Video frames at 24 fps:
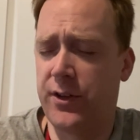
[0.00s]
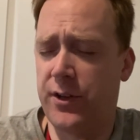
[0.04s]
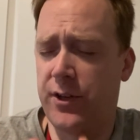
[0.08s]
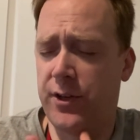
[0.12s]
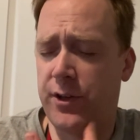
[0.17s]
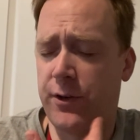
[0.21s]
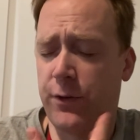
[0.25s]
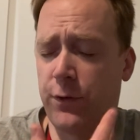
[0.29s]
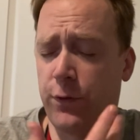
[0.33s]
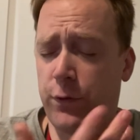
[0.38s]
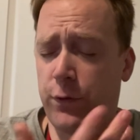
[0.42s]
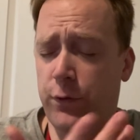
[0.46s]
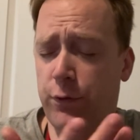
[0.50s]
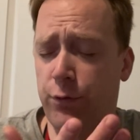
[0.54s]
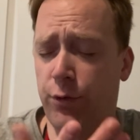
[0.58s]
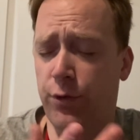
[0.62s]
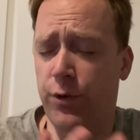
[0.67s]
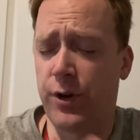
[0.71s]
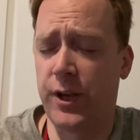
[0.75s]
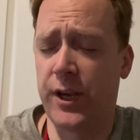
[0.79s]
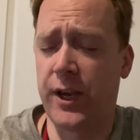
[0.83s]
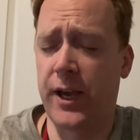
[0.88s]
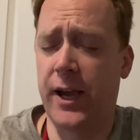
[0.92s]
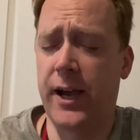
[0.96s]

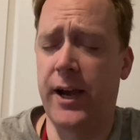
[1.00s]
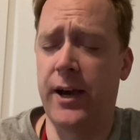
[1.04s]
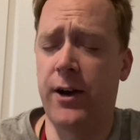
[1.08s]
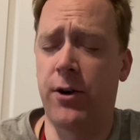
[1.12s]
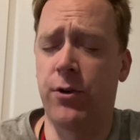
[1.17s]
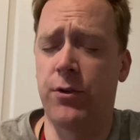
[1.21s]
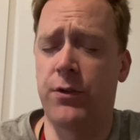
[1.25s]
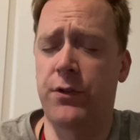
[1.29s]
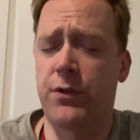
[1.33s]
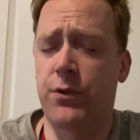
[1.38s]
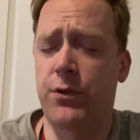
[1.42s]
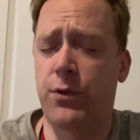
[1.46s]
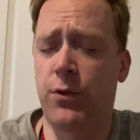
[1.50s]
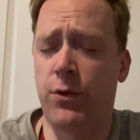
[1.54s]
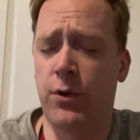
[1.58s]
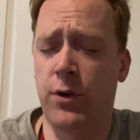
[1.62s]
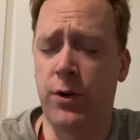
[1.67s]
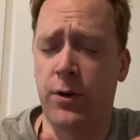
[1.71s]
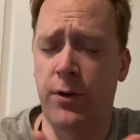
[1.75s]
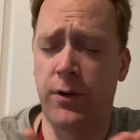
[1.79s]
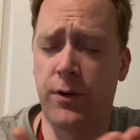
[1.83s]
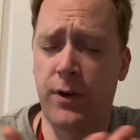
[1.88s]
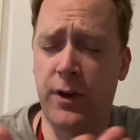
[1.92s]
extruding out or